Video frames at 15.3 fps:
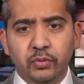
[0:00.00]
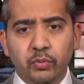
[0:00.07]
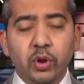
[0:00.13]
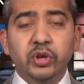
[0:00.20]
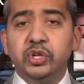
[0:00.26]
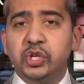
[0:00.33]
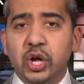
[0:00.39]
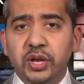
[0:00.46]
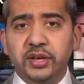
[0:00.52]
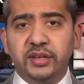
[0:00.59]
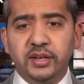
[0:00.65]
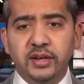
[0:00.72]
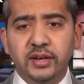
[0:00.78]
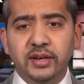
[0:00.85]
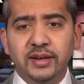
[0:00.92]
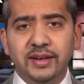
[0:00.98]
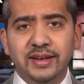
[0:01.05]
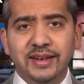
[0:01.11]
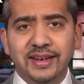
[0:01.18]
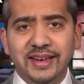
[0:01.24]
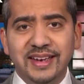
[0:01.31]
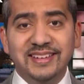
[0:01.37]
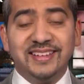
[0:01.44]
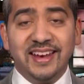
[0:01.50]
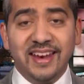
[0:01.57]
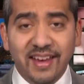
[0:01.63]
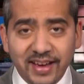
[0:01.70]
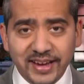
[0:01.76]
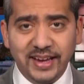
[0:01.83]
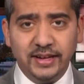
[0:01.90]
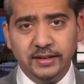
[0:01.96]
Ron Johnson is
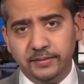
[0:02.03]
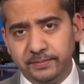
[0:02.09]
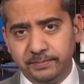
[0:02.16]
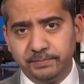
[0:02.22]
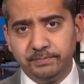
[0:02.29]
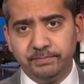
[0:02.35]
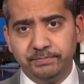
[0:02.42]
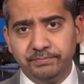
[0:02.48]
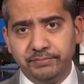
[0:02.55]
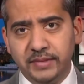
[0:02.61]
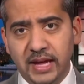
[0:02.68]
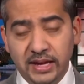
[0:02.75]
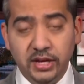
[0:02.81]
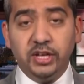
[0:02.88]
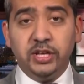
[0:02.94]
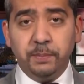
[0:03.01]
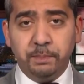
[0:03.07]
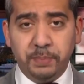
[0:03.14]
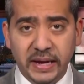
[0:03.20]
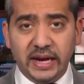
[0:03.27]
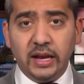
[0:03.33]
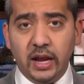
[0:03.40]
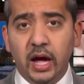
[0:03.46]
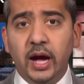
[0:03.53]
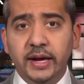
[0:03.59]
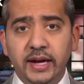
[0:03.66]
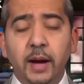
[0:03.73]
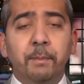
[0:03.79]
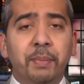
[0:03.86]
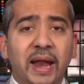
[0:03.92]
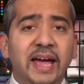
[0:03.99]
lying. And it's a big lie,
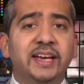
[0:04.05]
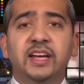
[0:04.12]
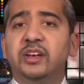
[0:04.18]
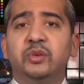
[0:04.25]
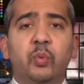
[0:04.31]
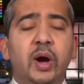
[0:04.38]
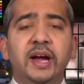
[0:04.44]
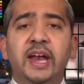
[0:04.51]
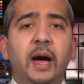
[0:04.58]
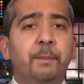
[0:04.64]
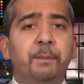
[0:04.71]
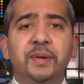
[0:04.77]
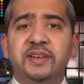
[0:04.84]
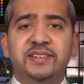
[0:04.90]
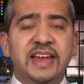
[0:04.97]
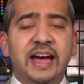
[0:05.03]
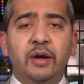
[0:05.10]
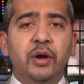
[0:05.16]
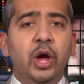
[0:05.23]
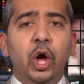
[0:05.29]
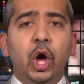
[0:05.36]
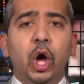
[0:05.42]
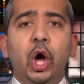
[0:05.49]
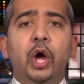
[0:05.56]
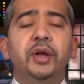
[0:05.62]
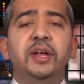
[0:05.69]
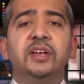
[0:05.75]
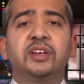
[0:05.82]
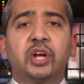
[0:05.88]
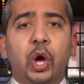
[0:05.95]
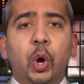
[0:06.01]
a black is white, up is down,
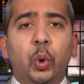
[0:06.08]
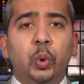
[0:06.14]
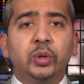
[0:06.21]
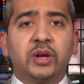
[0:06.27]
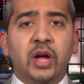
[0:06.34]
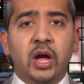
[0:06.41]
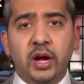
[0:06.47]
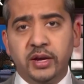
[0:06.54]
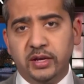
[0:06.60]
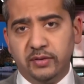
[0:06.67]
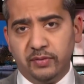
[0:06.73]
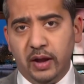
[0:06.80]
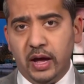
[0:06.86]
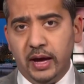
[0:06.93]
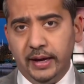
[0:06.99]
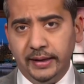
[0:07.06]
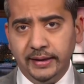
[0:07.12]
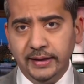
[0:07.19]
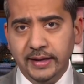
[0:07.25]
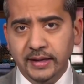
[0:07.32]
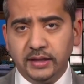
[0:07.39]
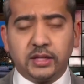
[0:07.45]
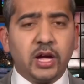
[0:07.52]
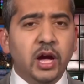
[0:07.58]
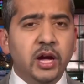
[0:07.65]
hot is cold kind of lie. The